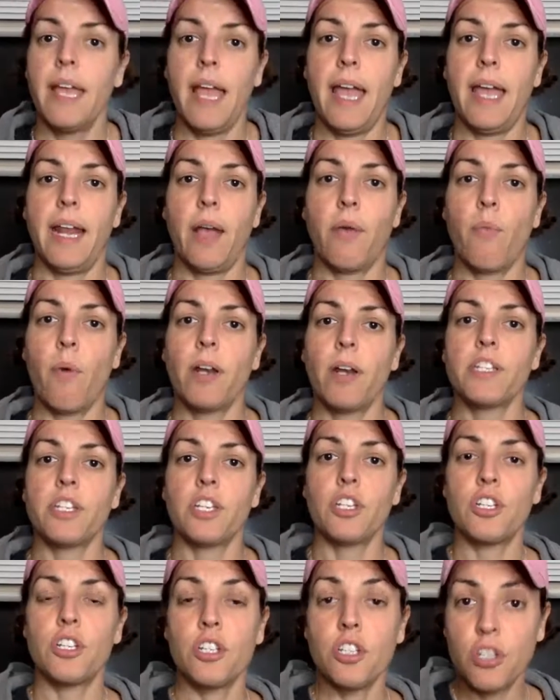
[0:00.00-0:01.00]
And I wanted
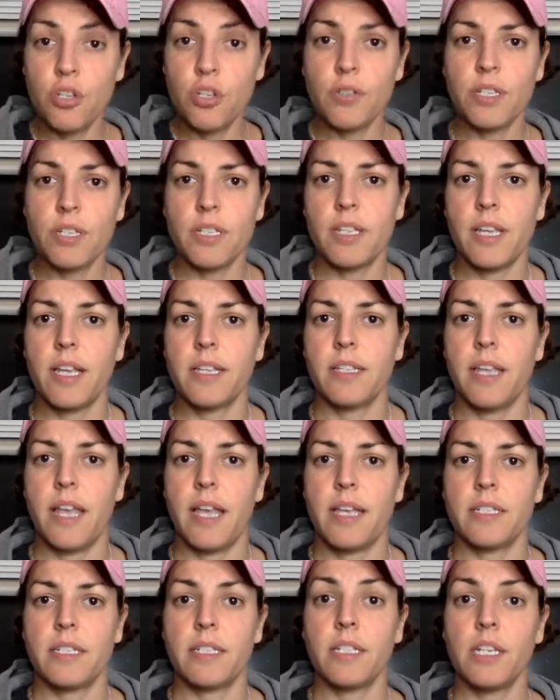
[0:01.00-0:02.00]
to use this
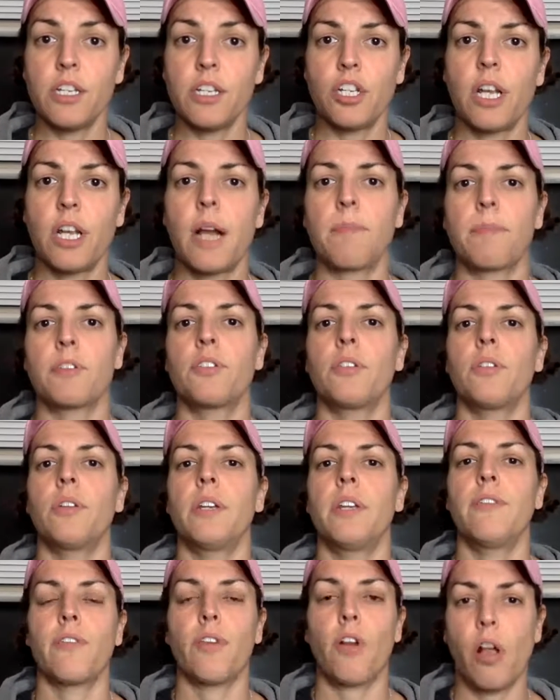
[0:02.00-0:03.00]
as a teaching
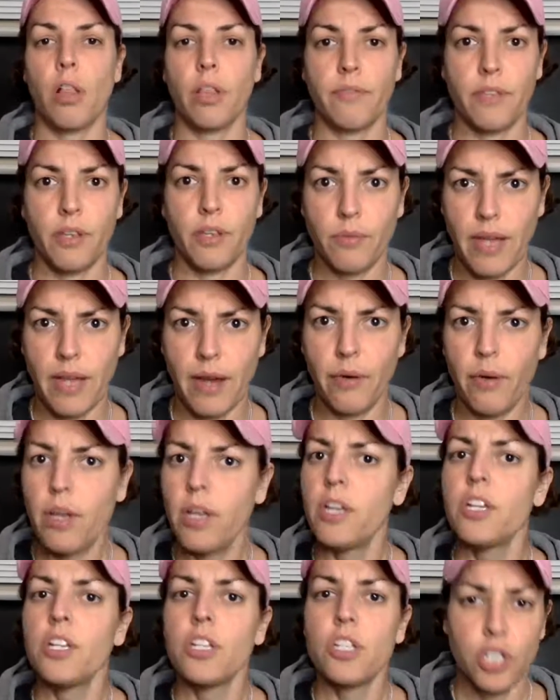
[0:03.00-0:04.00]
opportunity for all of you. Now,
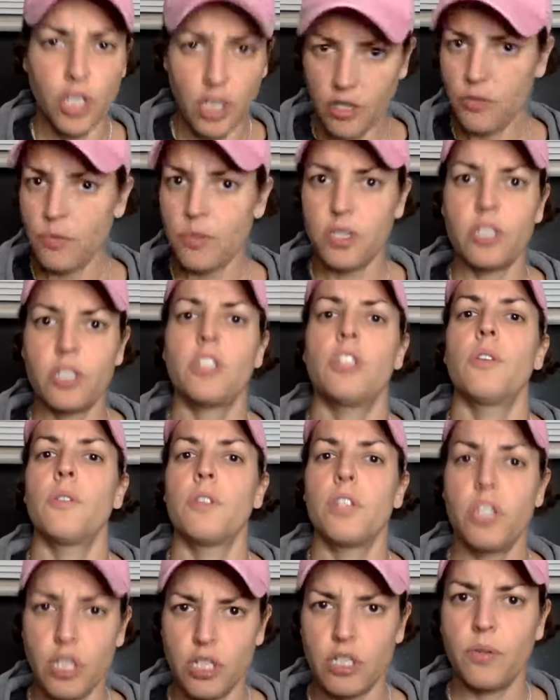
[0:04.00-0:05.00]
she knows what she's doing.
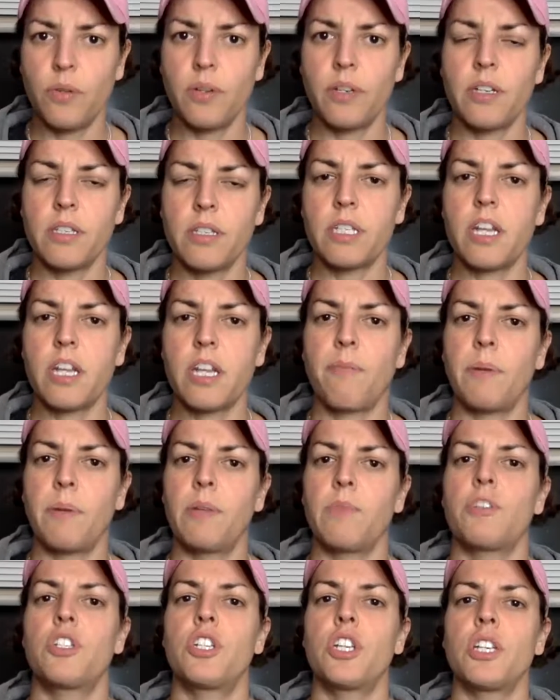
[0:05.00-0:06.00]
She's doing good stuff, but it
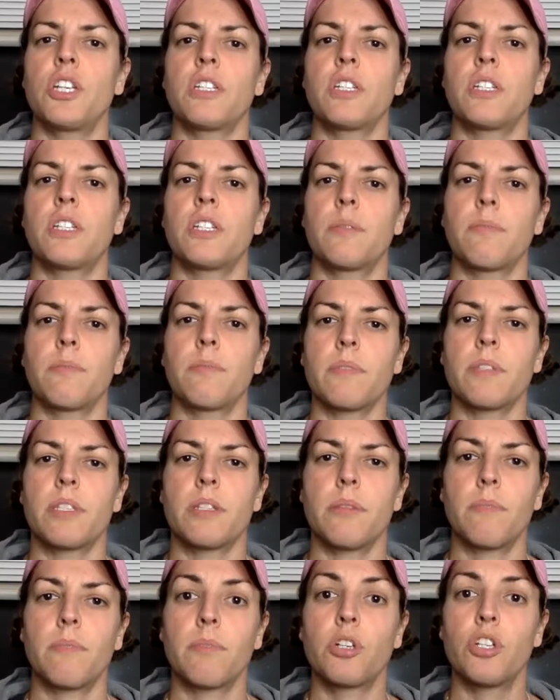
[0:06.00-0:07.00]
was just
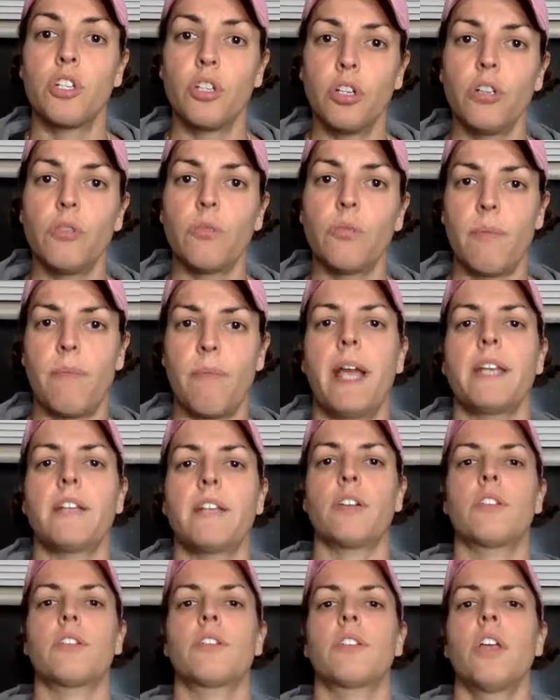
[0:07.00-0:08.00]
some good
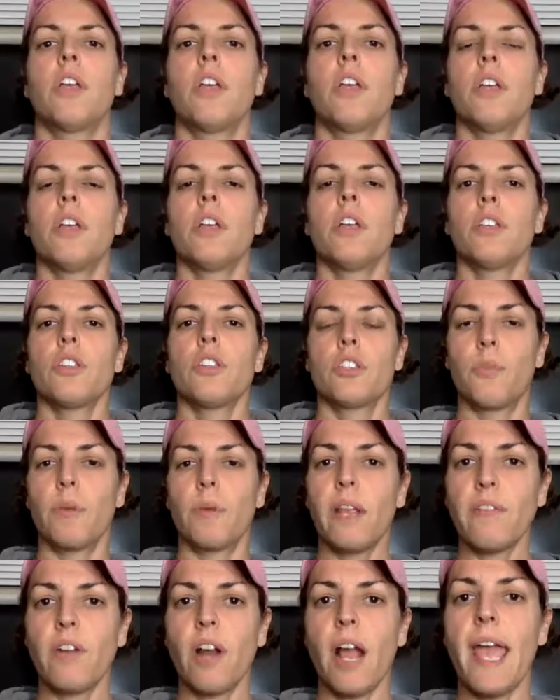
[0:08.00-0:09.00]
reminders. So
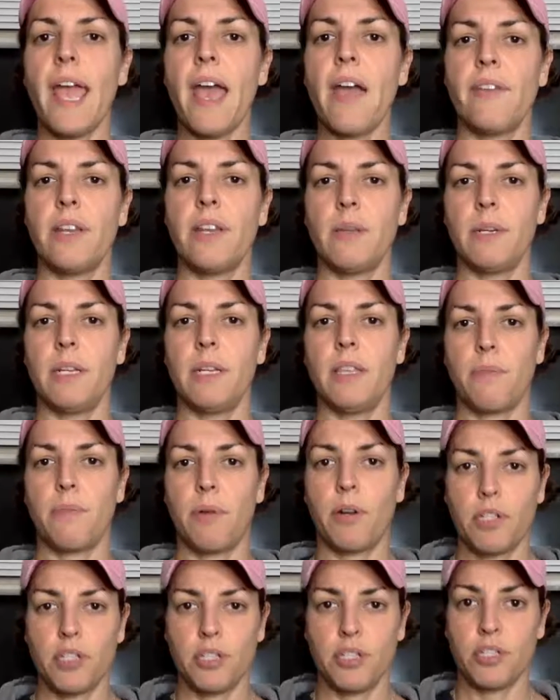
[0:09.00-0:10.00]
whenever I have anybody that
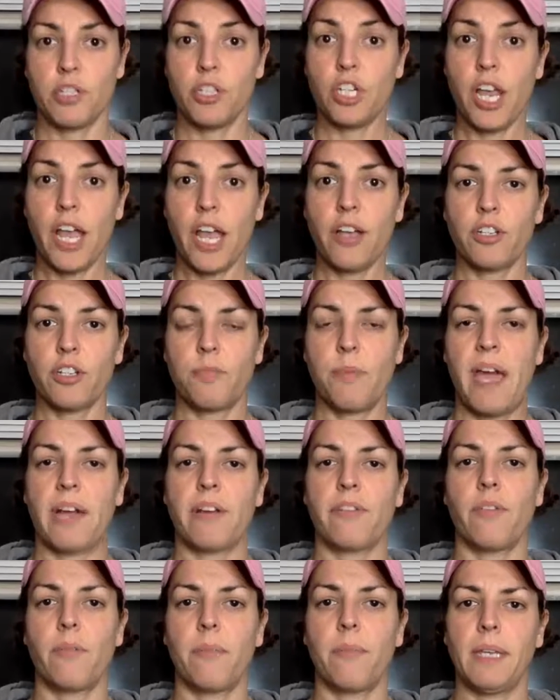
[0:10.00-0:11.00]
purchases a challenge pack
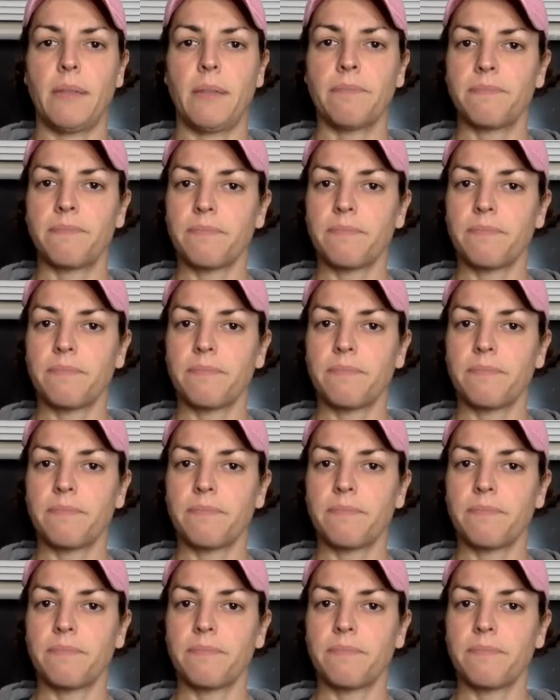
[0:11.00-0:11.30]
from me,